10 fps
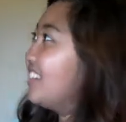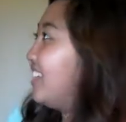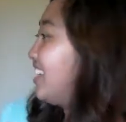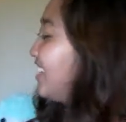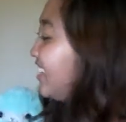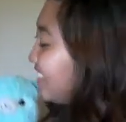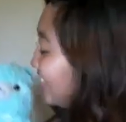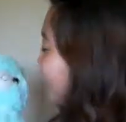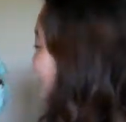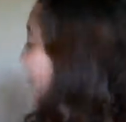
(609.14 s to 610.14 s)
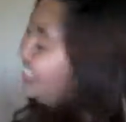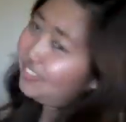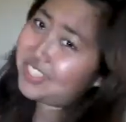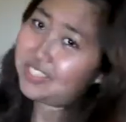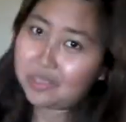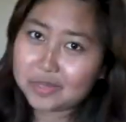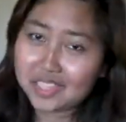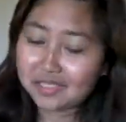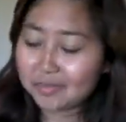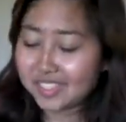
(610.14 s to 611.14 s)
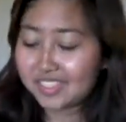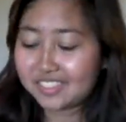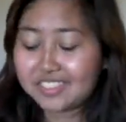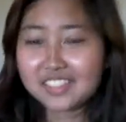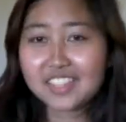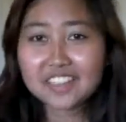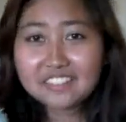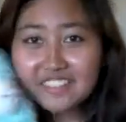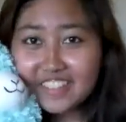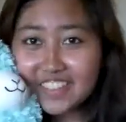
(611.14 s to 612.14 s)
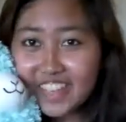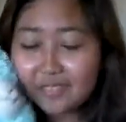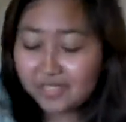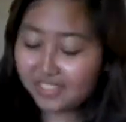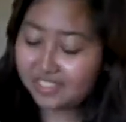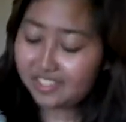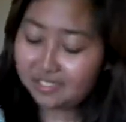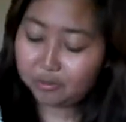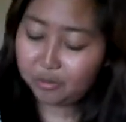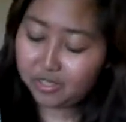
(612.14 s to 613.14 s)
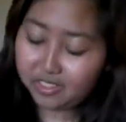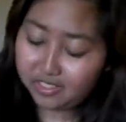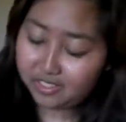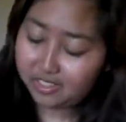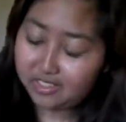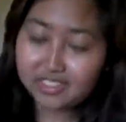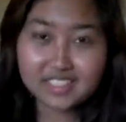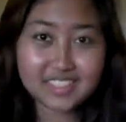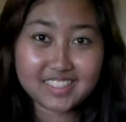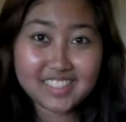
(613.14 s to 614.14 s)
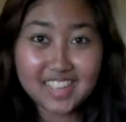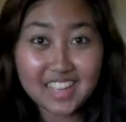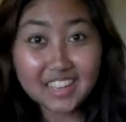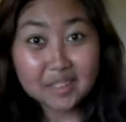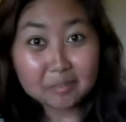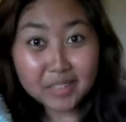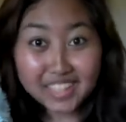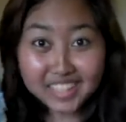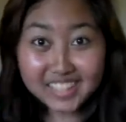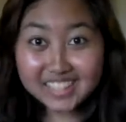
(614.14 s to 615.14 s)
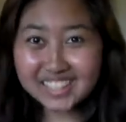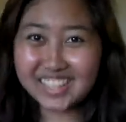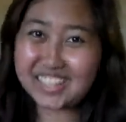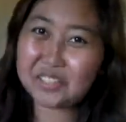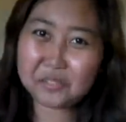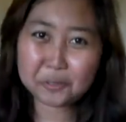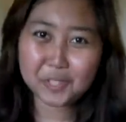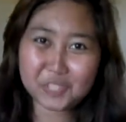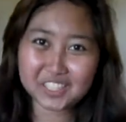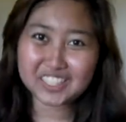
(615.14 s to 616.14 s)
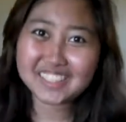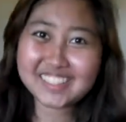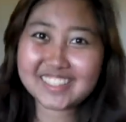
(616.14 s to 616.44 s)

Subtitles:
I'm still upset, but still very happy to have bought it. Bye guys, thank you for watching.